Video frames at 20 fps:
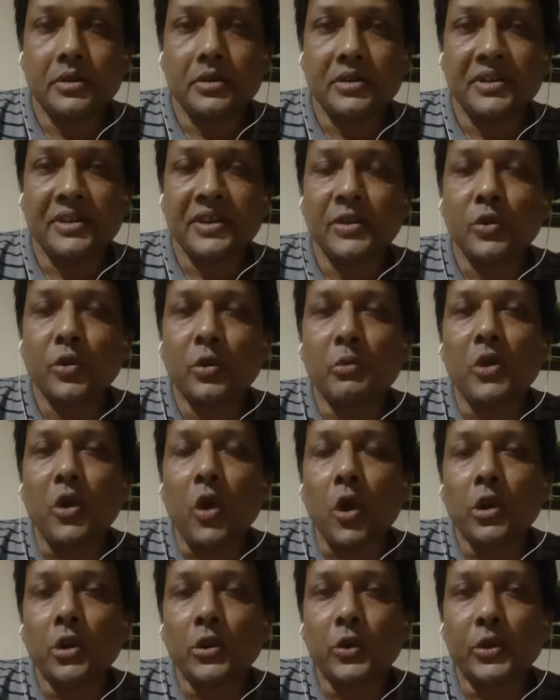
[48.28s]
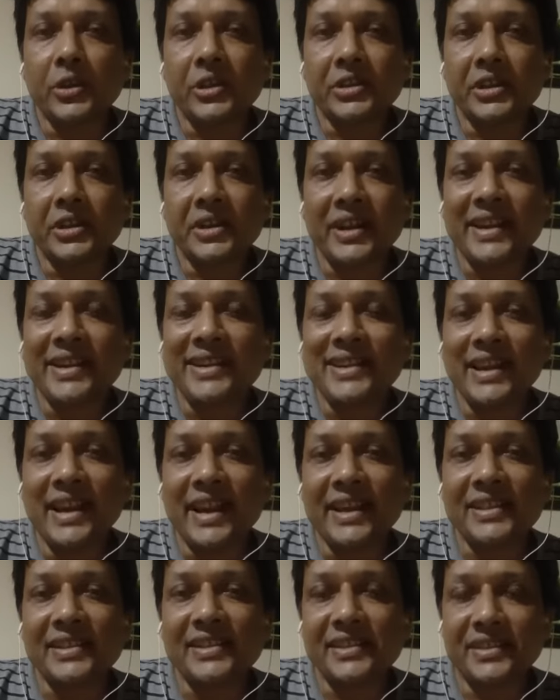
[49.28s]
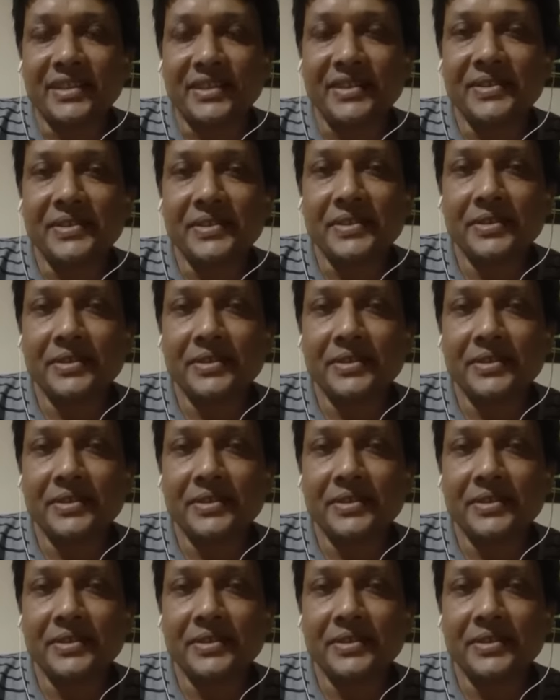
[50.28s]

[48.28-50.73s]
There will be altogether 8 lectures,